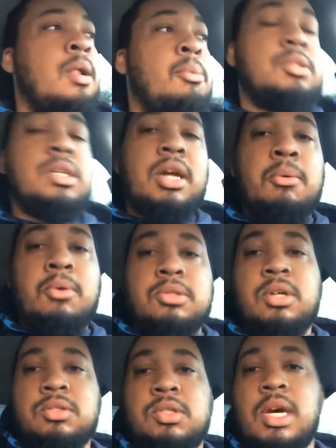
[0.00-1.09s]
But today, I want
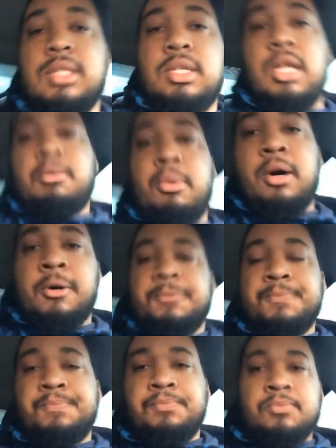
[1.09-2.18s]
to talk to you guys today about
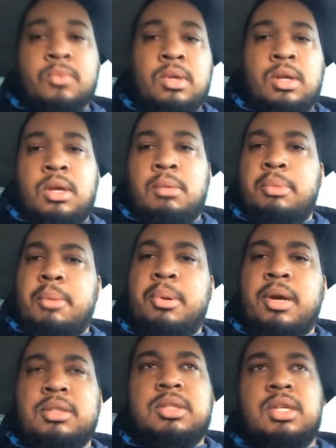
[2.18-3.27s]

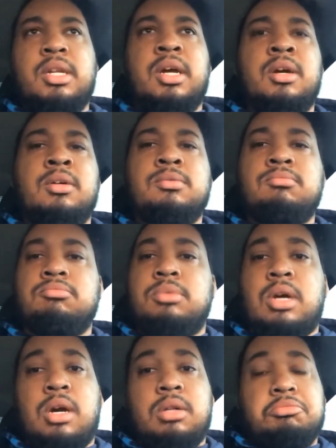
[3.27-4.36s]
PayPal shutdown.
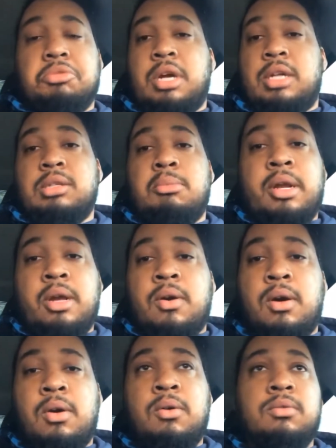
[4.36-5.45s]
You got your money on
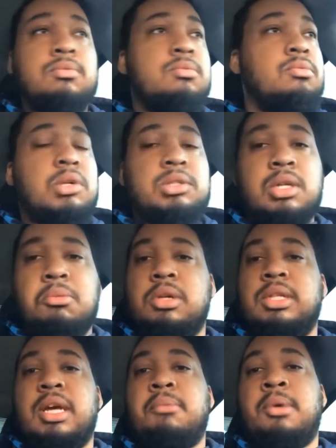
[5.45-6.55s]
hold. What's up
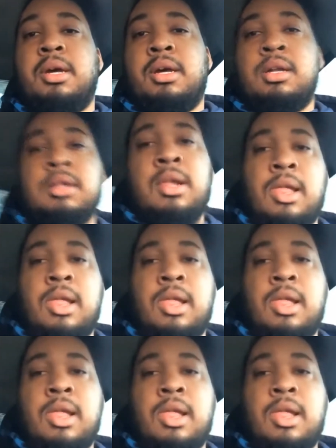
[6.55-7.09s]
with that, man?